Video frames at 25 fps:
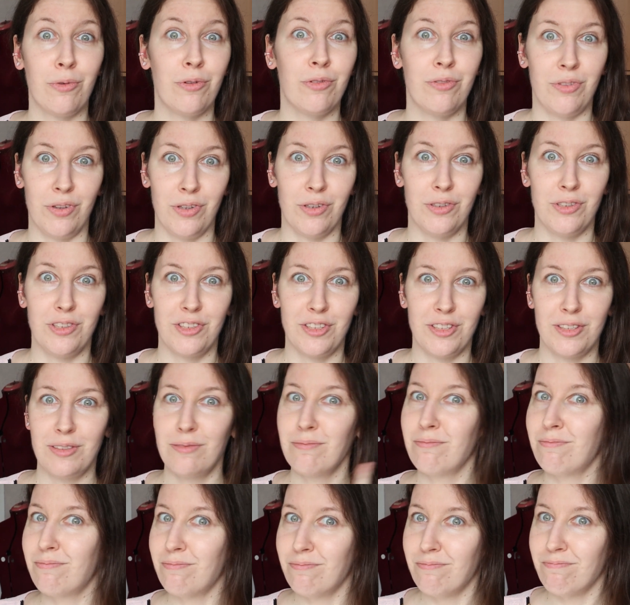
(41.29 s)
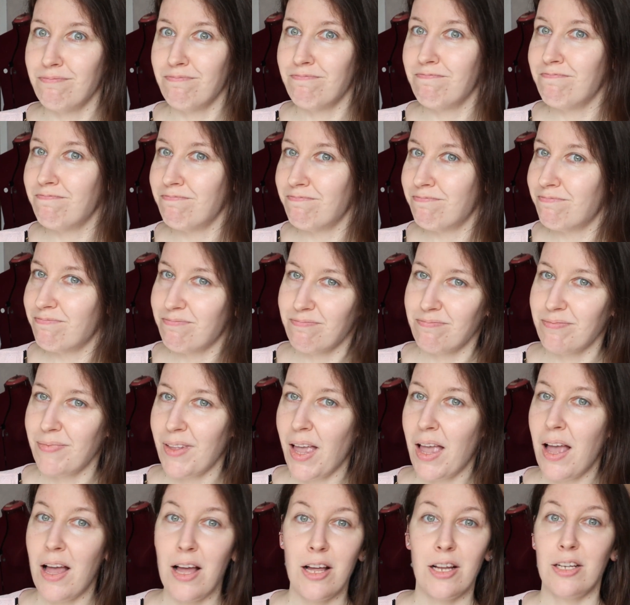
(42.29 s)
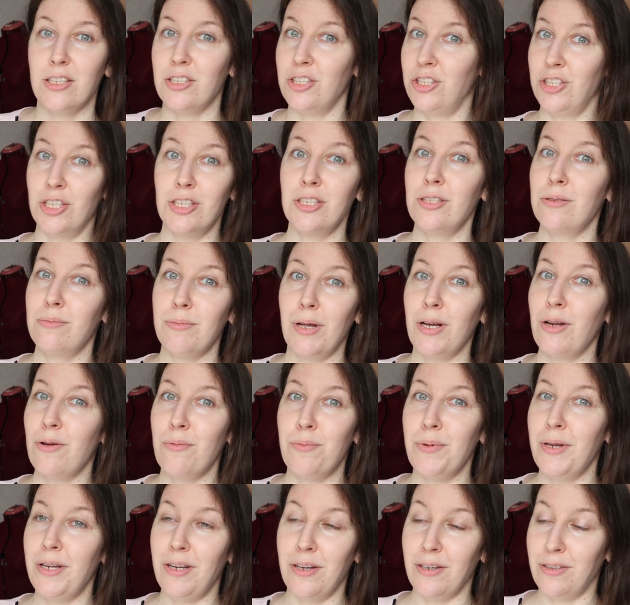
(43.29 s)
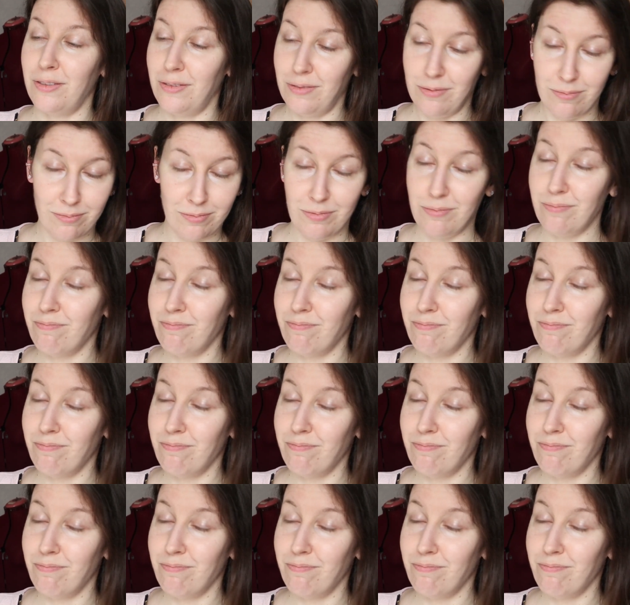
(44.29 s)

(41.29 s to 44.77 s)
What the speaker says: of those. Just my opinion.